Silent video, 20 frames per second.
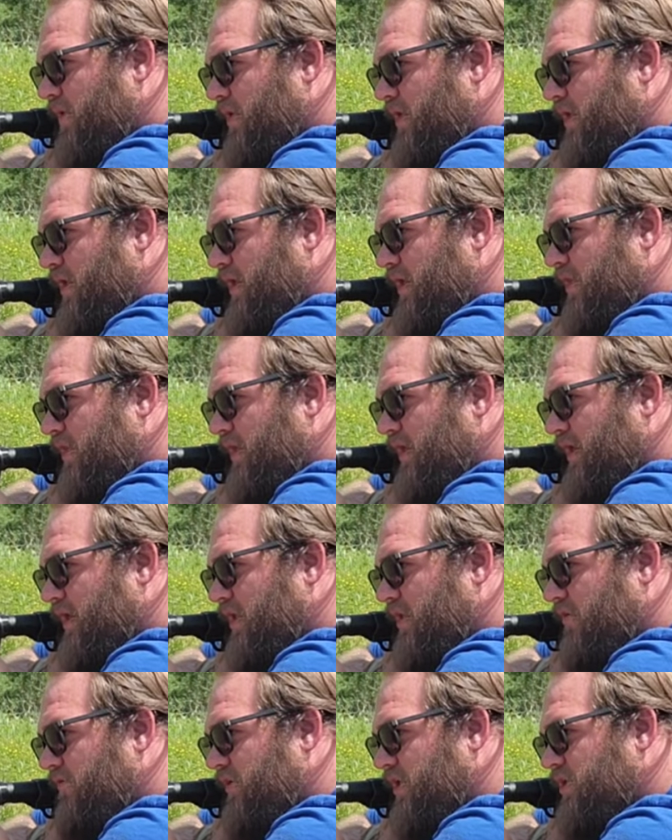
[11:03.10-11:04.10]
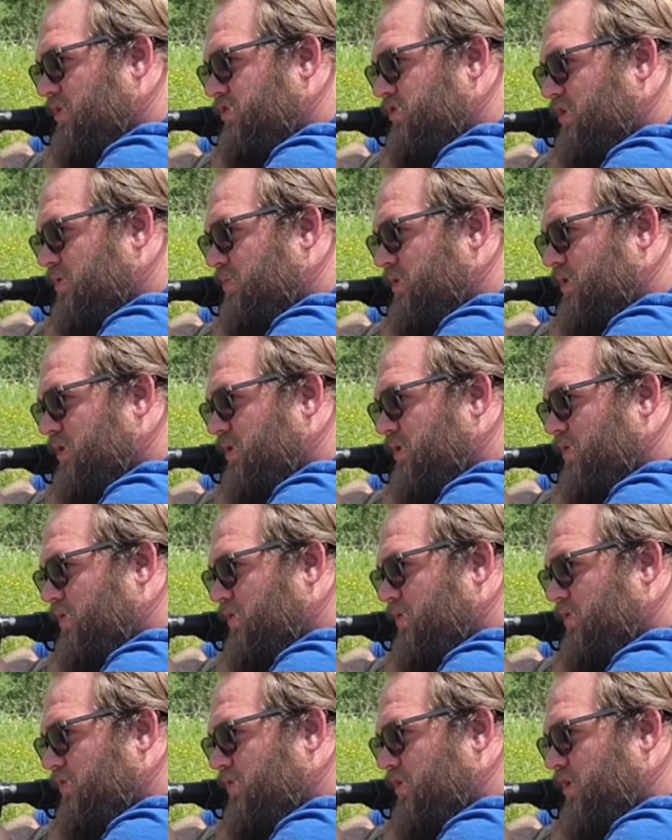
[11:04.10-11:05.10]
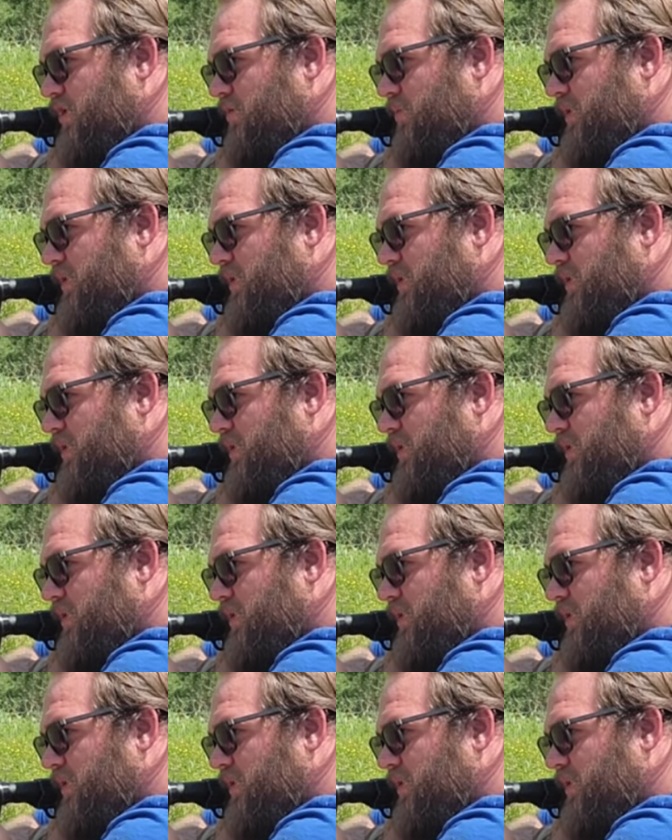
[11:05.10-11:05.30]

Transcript: Alright, the elevation I'm going to hold is going